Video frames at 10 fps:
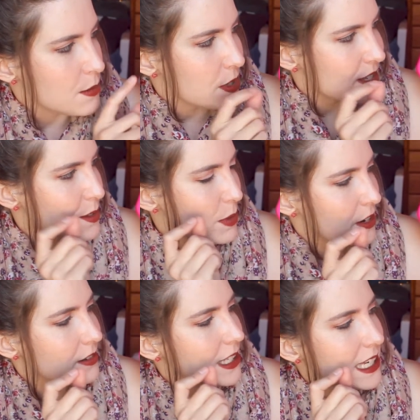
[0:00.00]
because
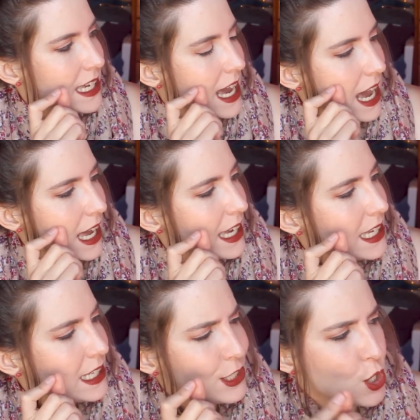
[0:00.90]
apparently
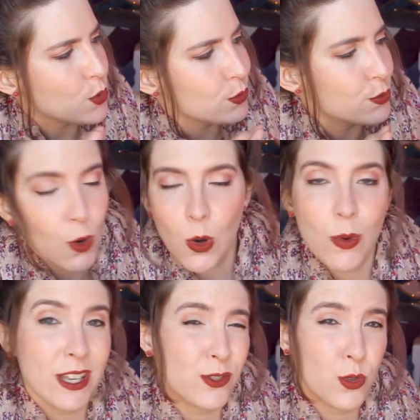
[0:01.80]
I don't throw
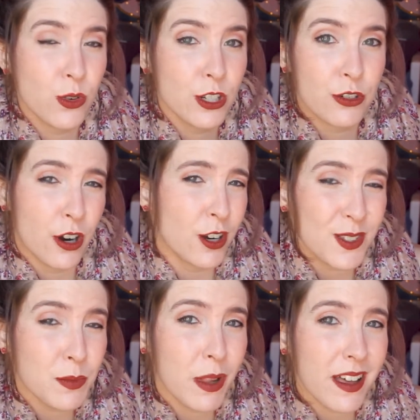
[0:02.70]
away storage or
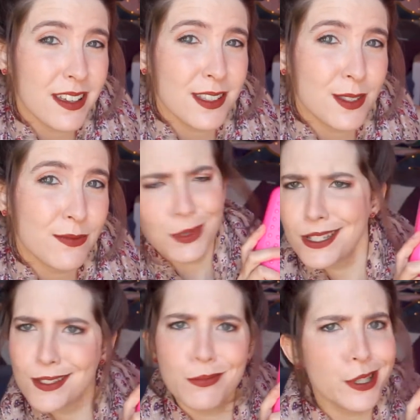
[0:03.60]
art supplies, but
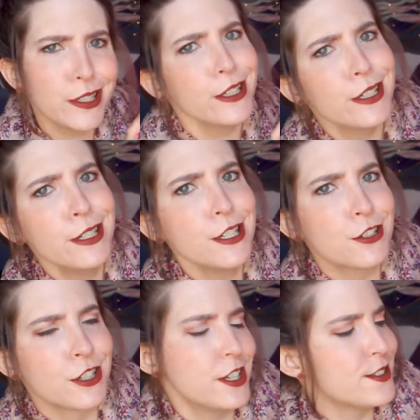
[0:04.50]
it's in pretty good
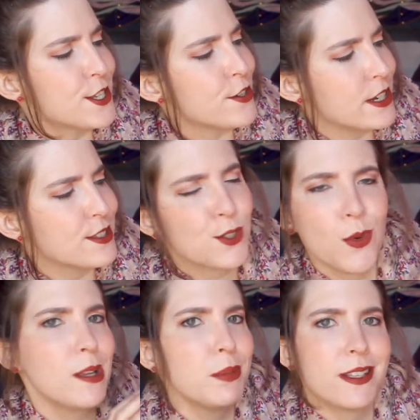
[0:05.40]
condition considering it's
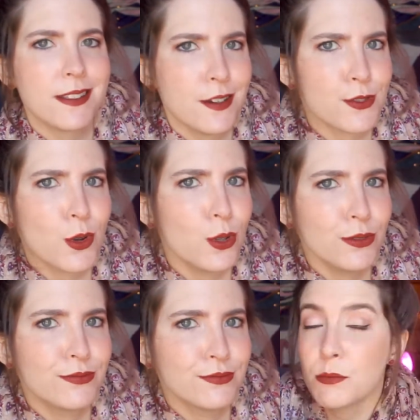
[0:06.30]
20 plus years
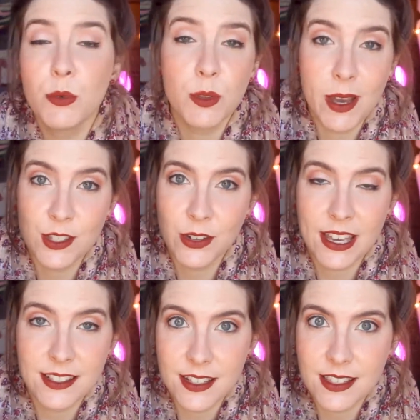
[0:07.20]
old. But with pencil
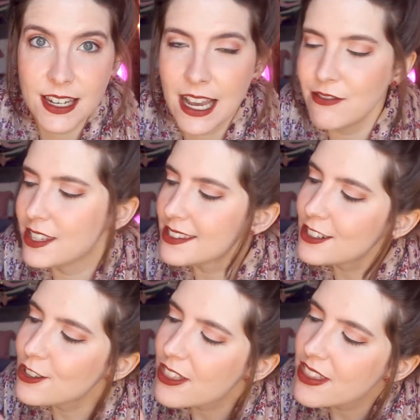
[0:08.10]
cases that have this
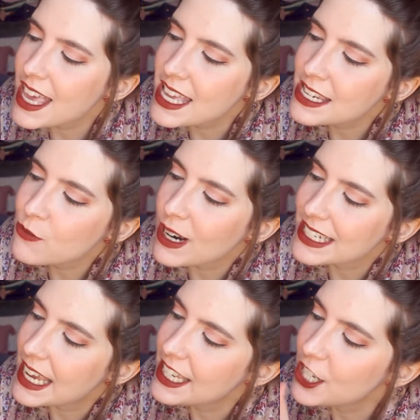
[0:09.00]
little thin
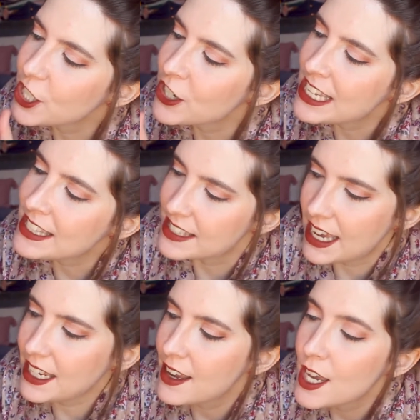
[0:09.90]
rectangular
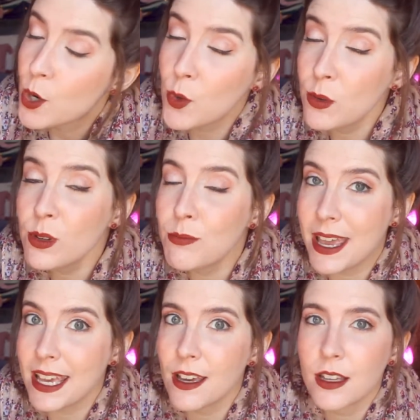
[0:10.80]
inset, we would
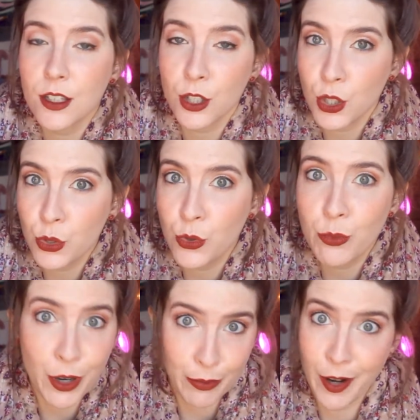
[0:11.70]
make glue
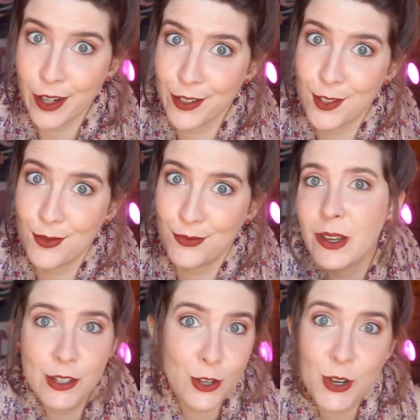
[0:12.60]
bookmarks.
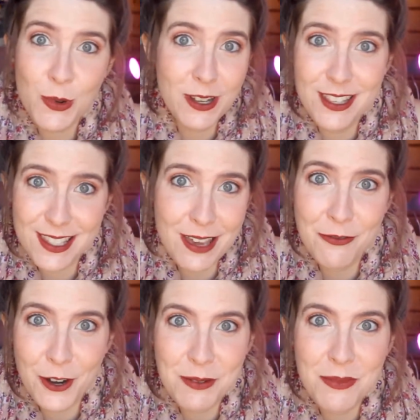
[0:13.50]
Now I don't know where this
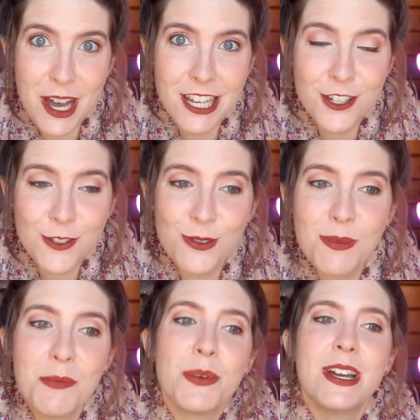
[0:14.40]
came from. I just
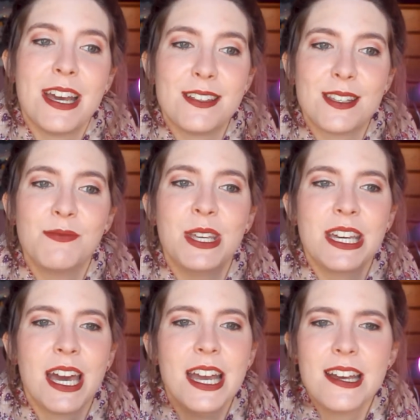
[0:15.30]
remember it as
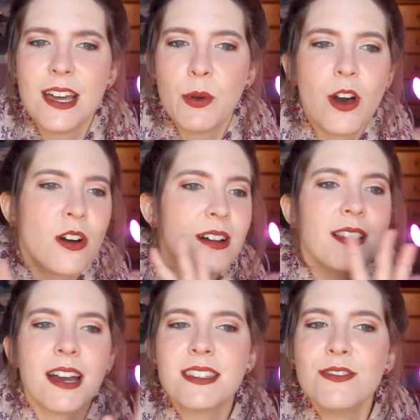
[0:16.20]
something that we all
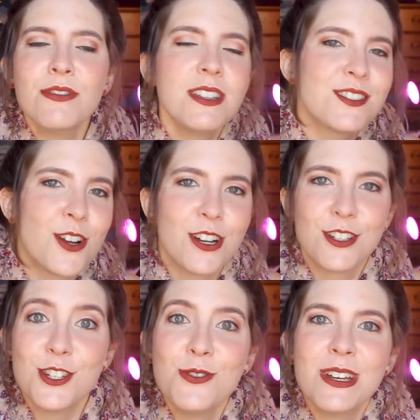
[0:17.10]
collectively
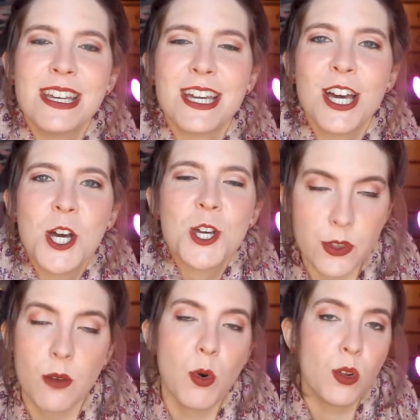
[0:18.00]
started doing,
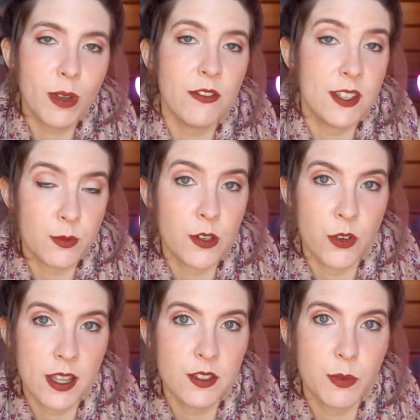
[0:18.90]
so I pulled my Facebook
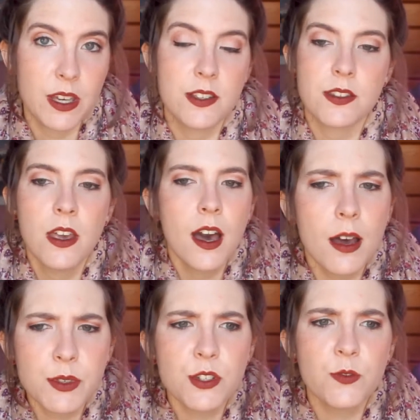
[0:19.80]
friends because
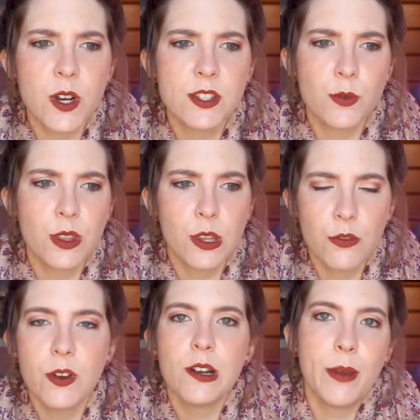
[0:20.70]
I'm still friends with
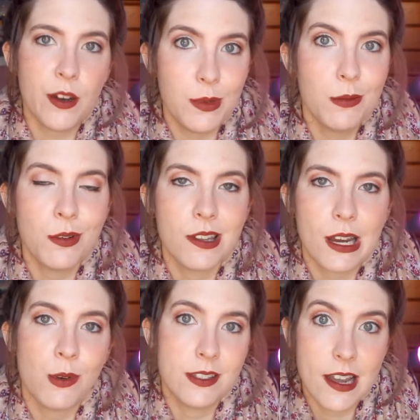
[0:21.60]
a fair amount of people that
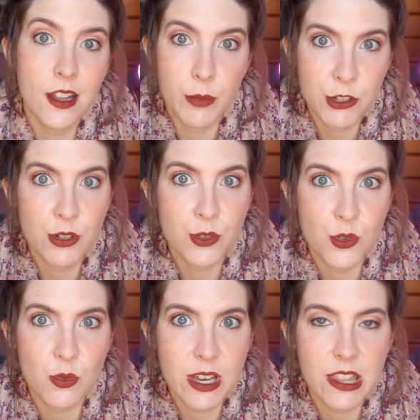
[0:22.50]
I went to elementary
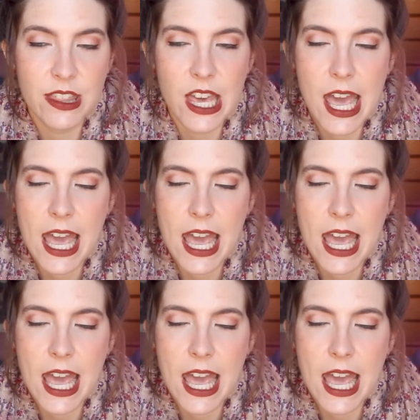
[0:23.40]
school with.